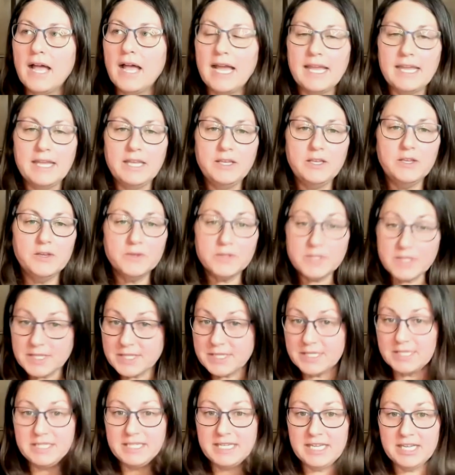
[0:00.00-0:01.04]
I
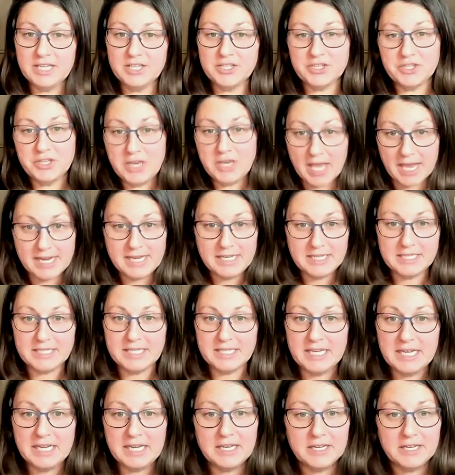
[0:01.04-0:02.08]
used to teach
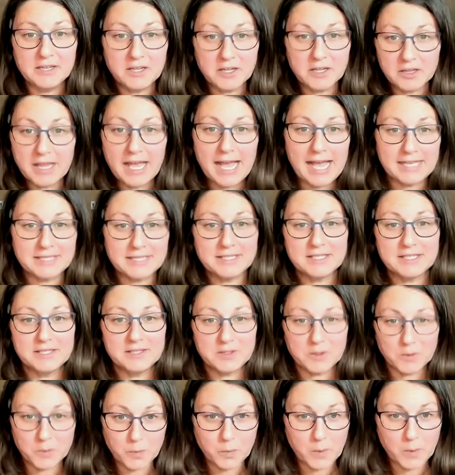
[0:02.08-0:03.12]
19
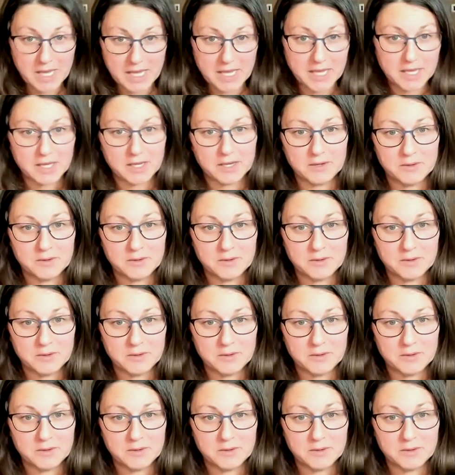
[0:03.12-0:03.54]
classes a week.